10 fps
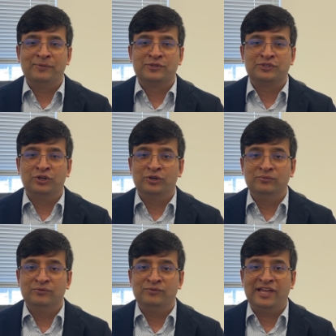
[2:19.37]
So
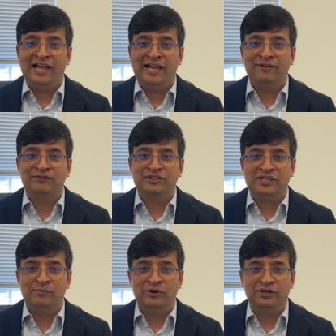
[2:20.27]
we have
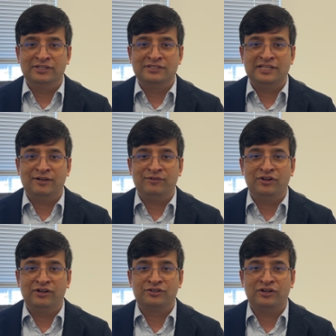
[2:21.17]
three models that we're
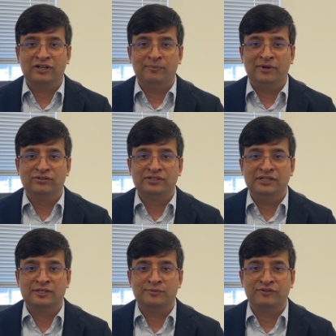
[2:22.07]
going to talk about
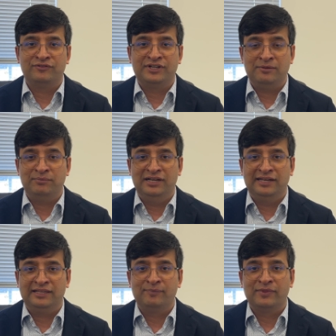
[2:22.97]
in terms of team
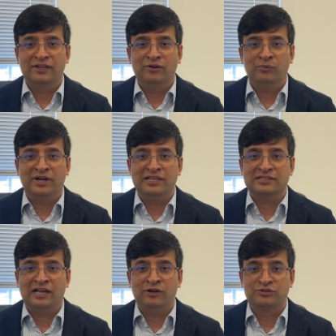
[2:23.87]
building. One is
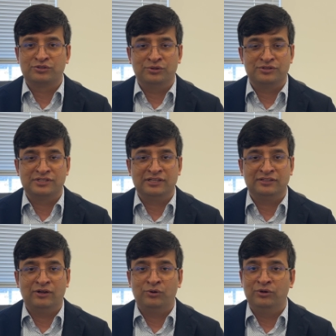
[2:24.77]
outsourcing
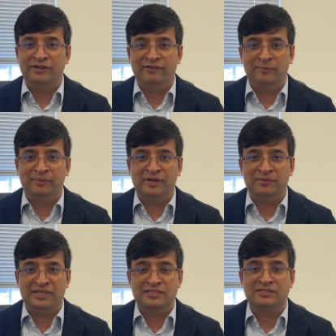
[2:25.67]
the whole development,
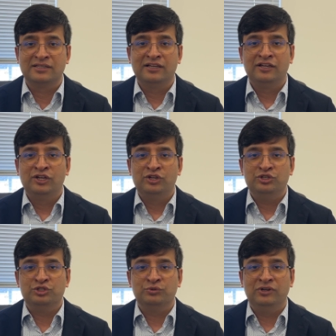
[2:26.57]
means
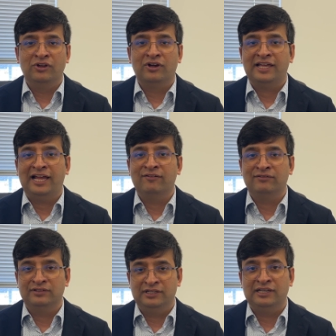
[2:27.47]
you will not
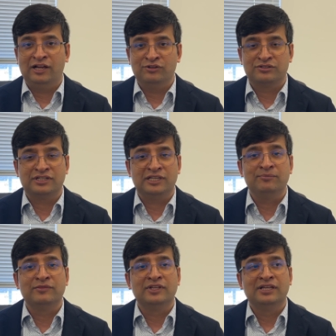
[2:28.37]
have in-house
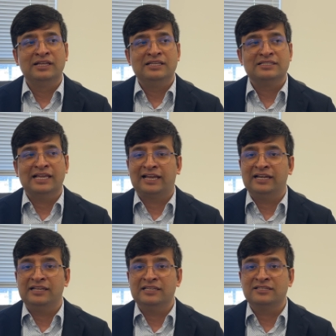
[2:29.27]
team.
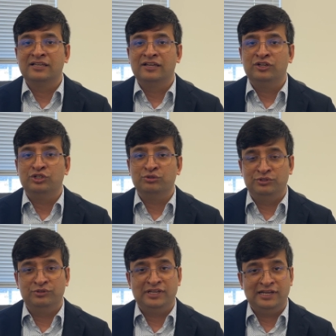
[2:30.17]
Second is you will
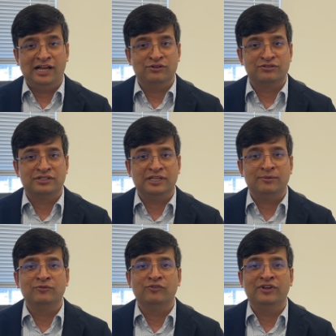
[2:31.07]
do in-house
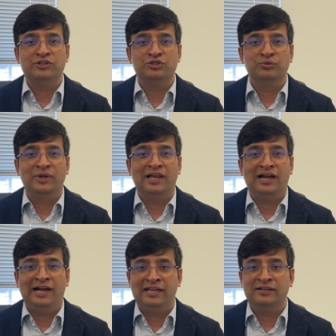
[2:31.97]
team, where you will
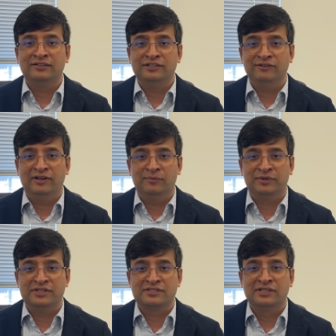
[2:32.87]
hire
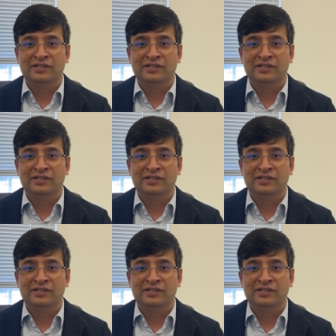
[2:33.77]
developers,